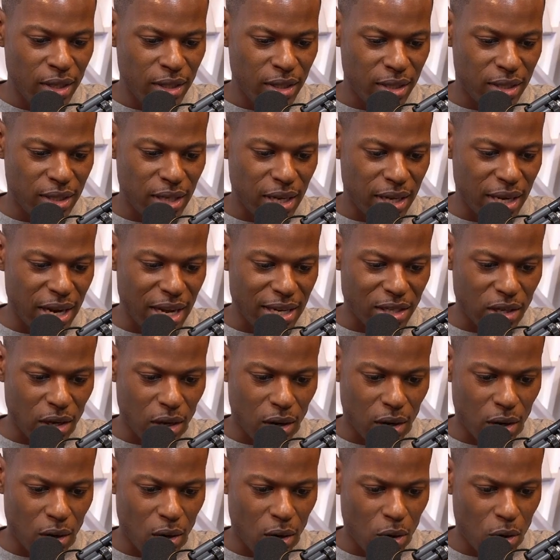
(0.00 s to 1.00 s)
She said that's
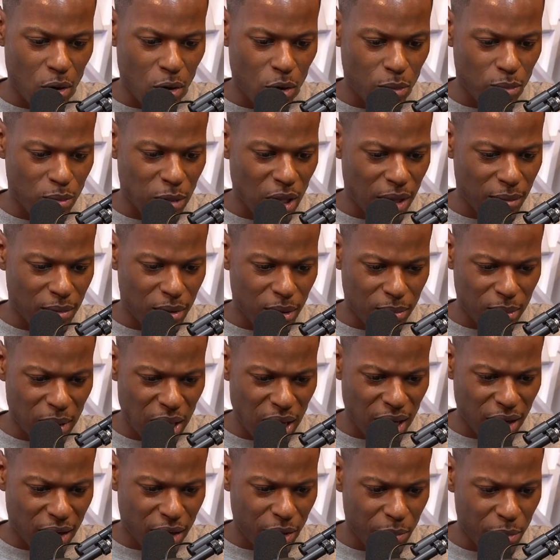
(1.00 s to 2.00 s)
a whole blah blah
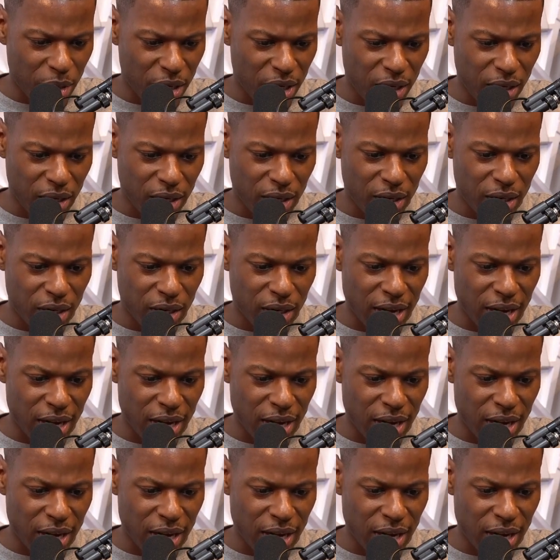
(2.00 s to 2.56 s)
blah comedian,